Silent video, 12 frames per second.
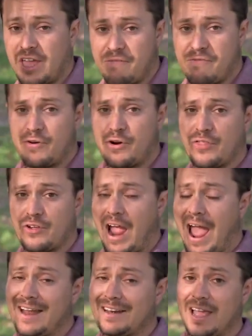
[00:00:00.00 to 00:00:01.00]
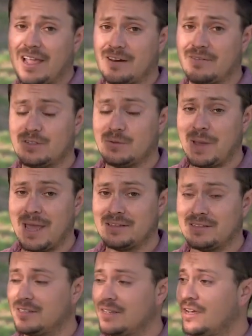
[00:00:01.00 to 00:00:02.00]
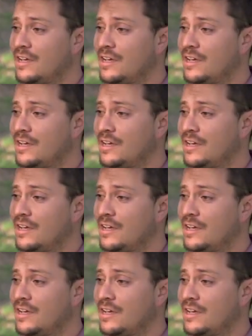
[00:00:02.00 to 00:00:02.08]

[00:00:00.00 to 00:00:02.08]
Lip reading: get further, add negative space.